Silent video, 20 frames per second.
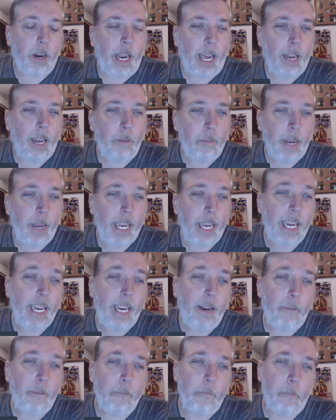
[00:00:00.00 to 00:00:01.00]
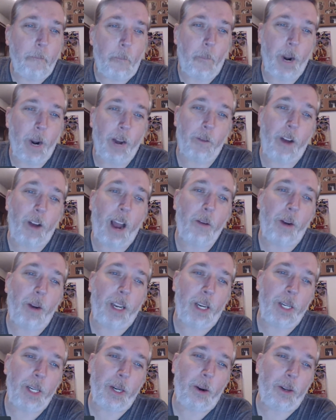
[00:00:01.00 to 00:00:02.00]
And me, whenever I went
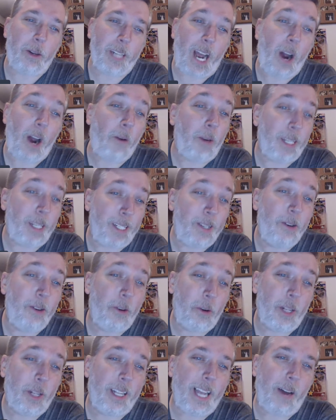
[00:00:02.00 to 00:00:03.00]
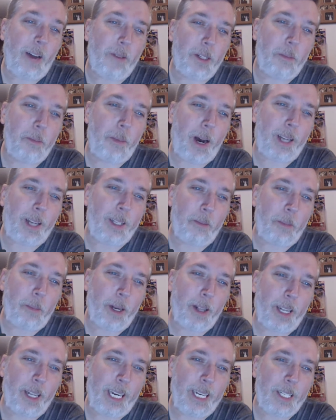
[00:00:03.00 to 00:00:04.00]
to shows, I always knew that that was a
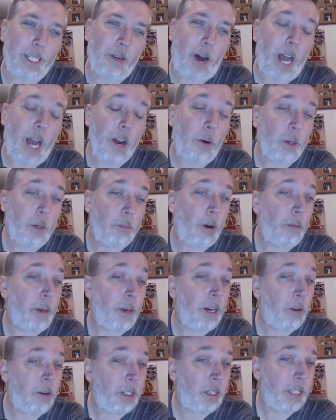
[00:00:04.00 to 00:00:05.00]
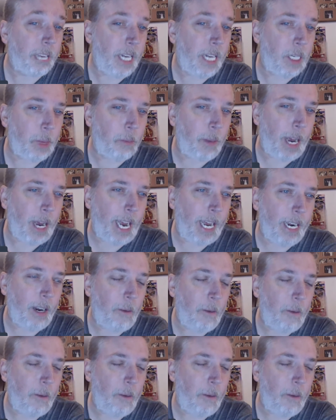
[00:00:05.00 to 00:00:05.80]
possibility, so I always brought my own sketch pad.